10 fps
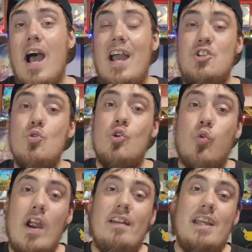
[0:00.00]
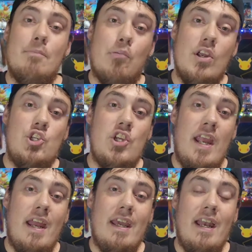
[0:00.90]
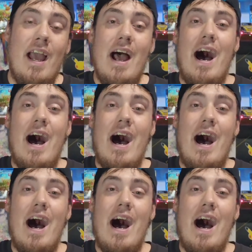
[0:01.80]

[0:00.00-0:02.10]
I do greatly appreciate it.